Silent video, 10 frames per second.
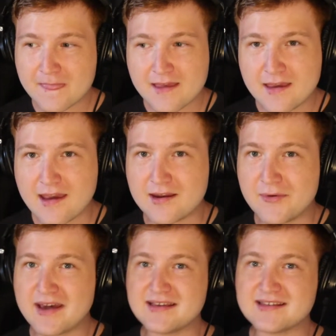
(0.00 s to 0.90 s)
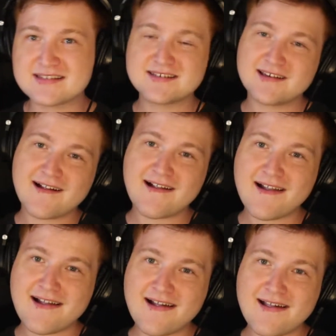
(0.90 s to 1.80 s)
Anyways,
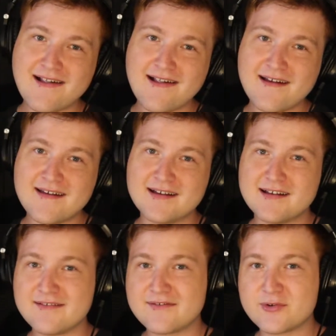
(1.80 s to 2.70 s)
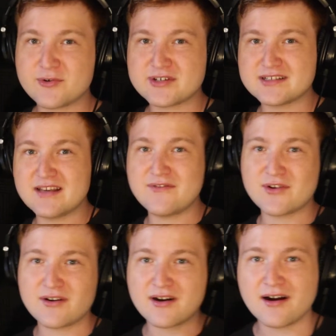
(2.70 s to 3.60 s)
of course, leave
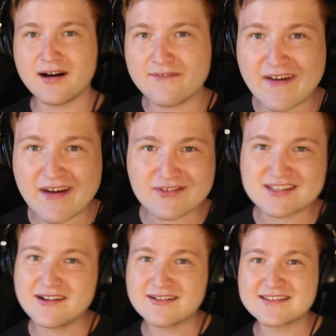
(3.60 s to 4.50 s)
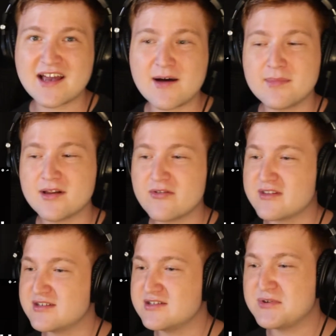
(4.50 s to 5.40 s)
your favorite songs down below
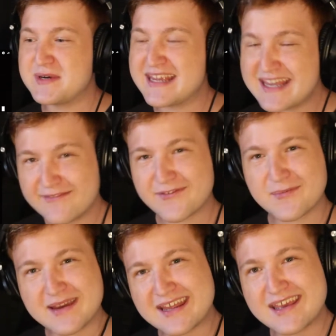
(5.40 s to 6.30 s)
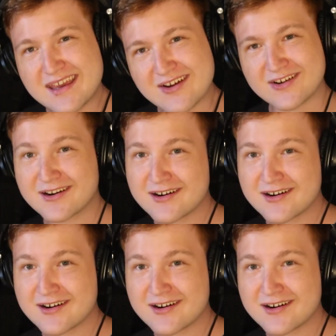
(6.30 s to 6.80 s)
that you need for me to hear.